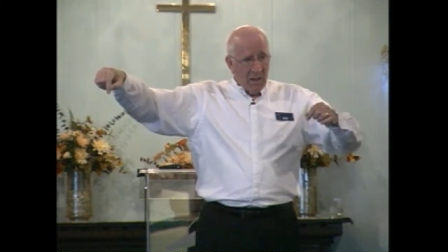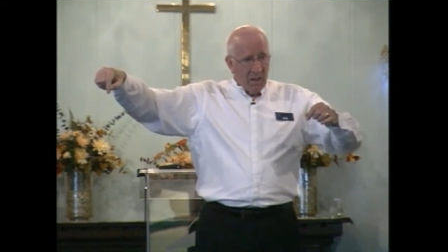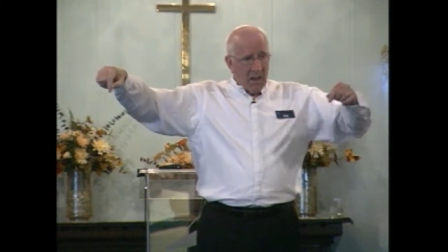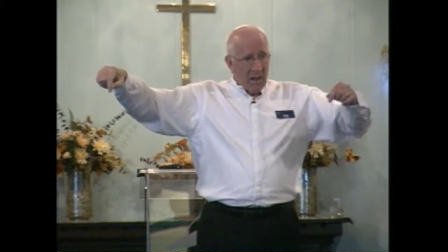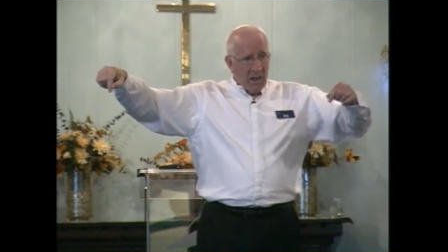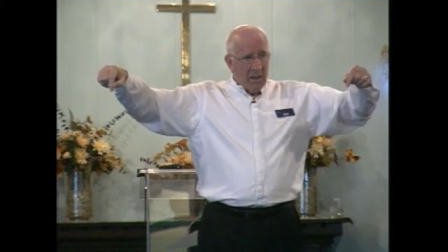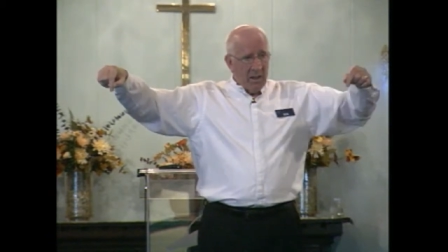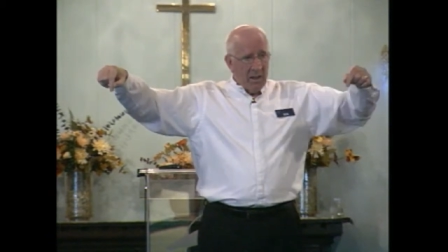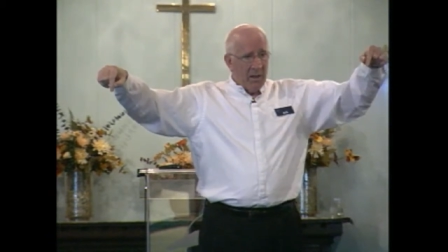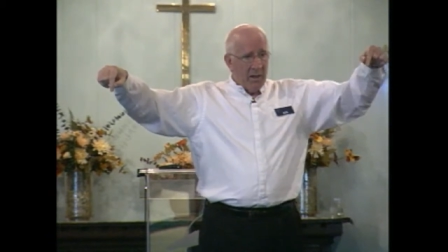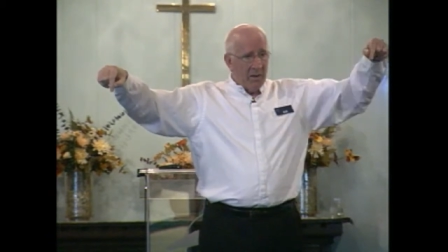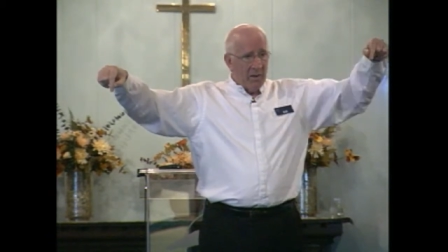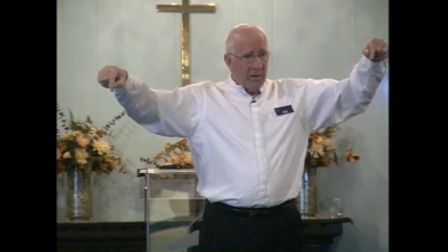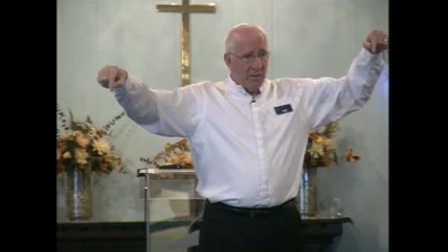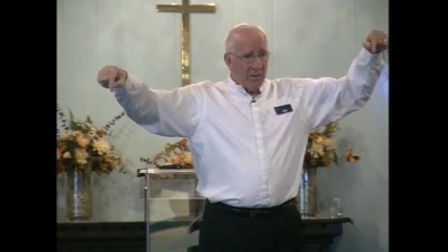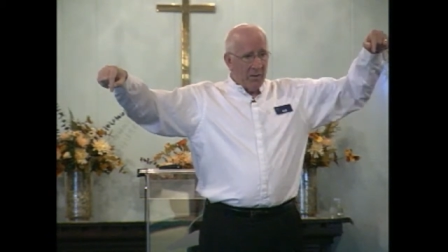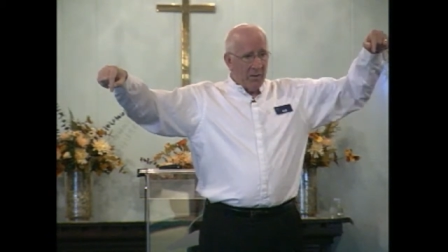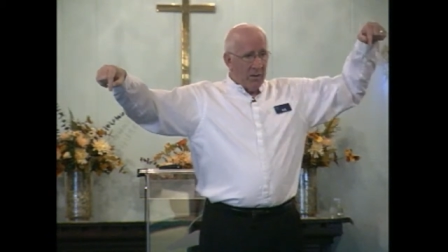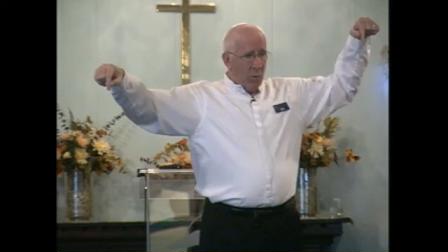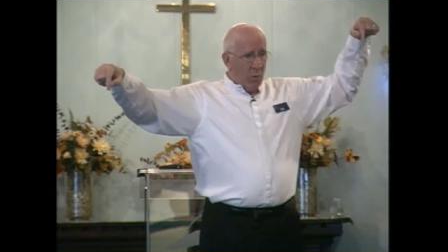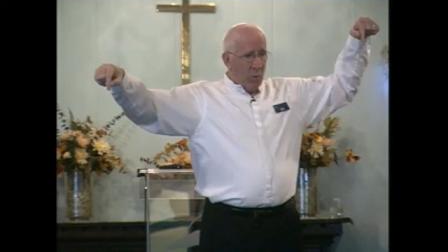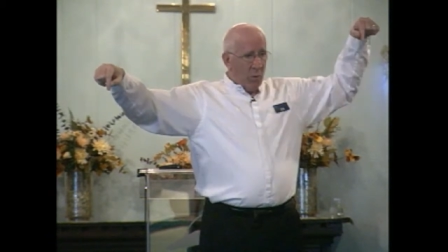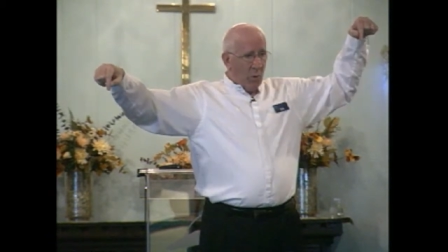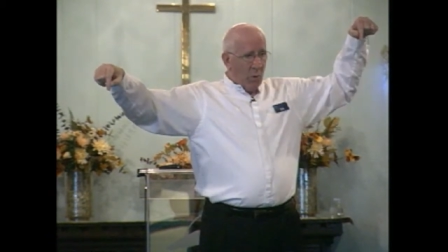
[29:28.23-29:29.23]
and has
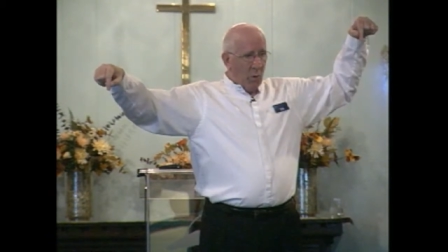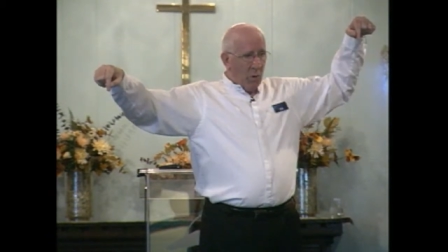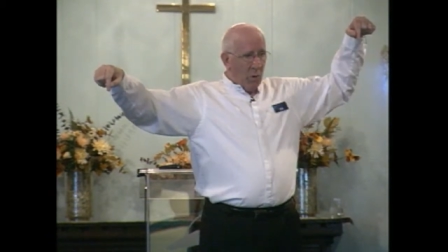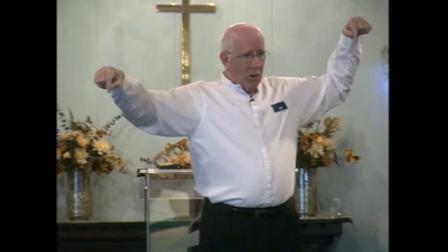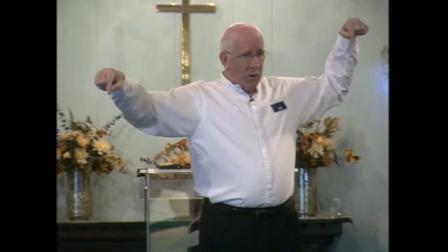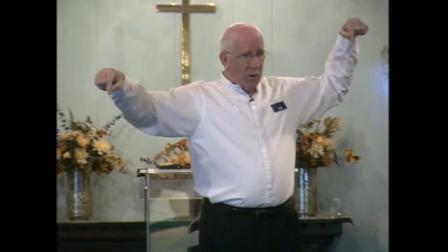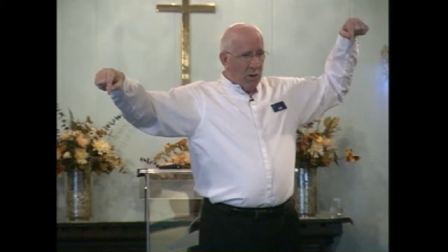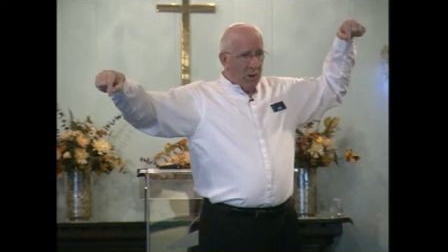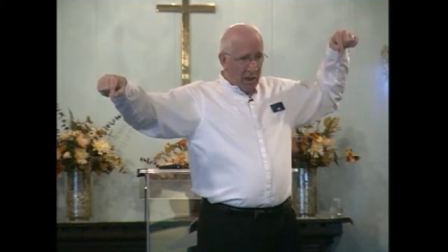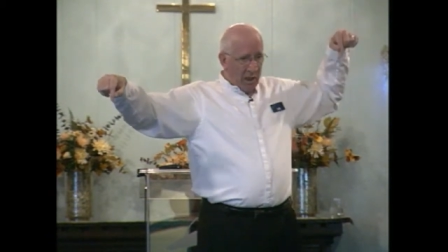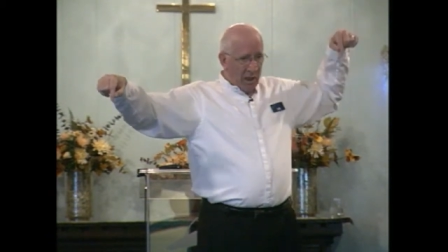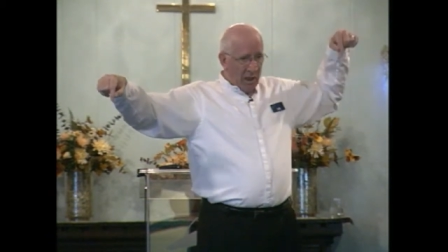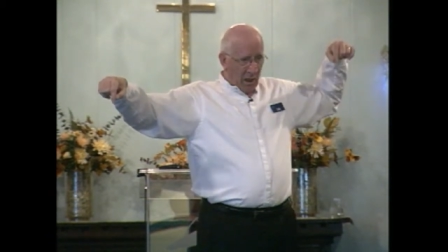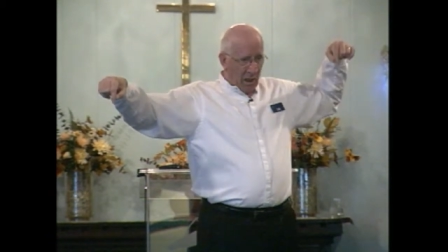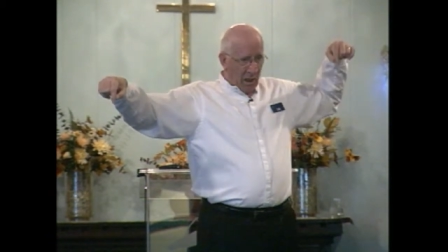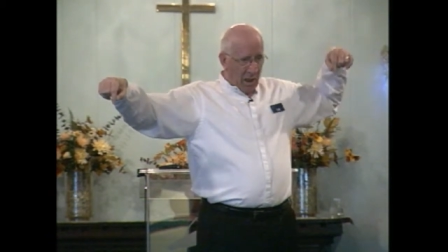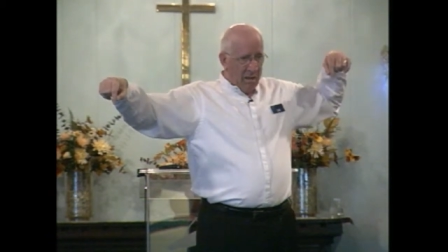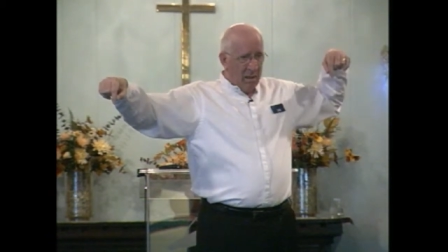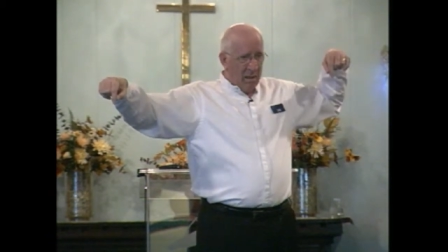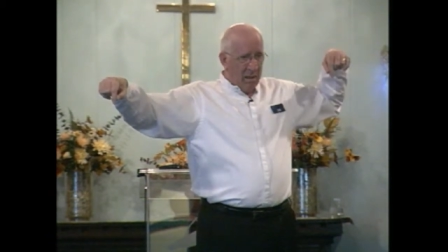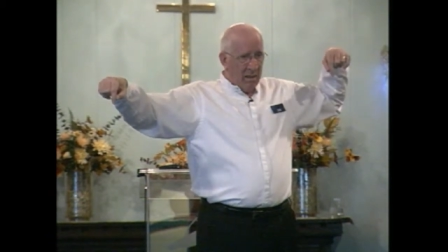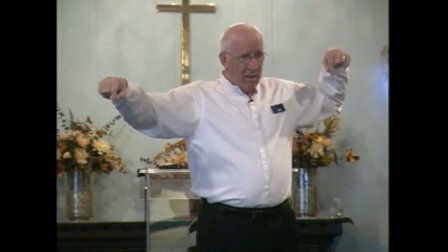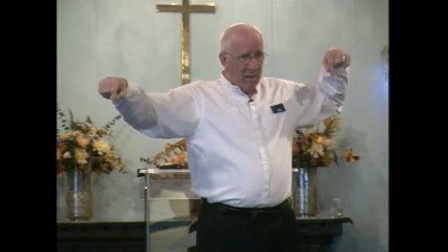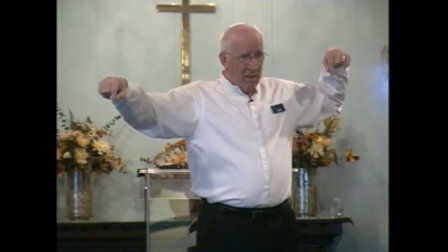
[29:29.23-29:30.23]
a portion in
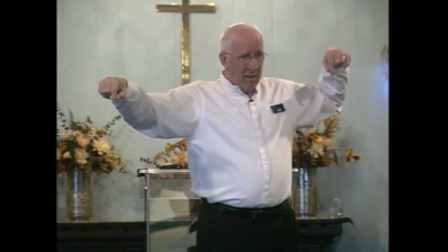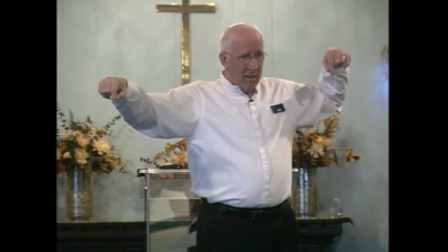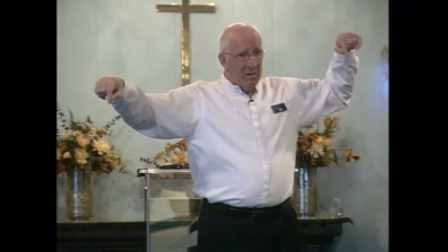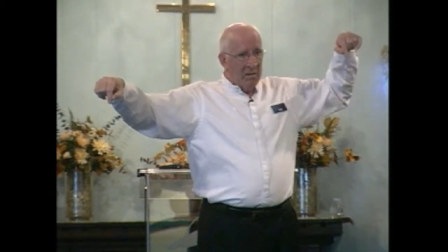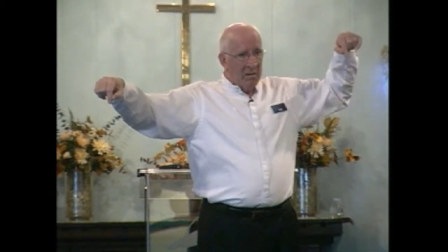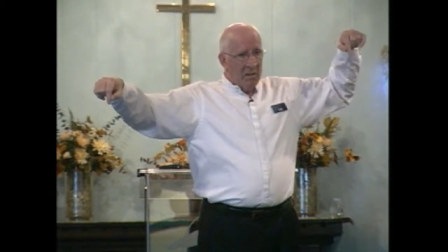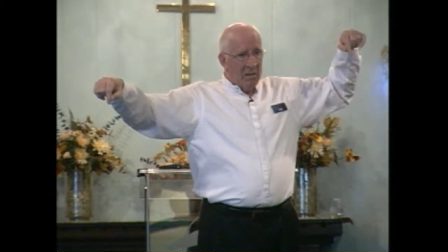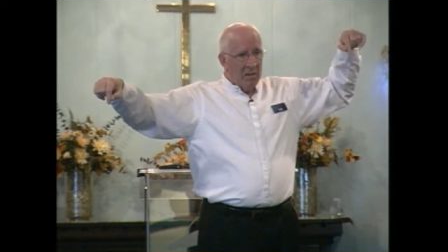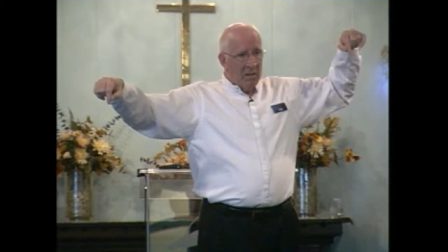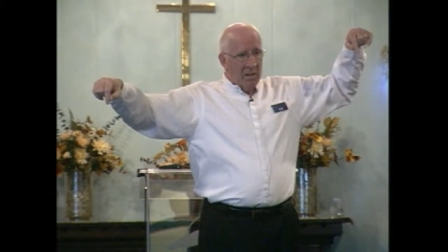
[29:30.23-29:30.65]
London,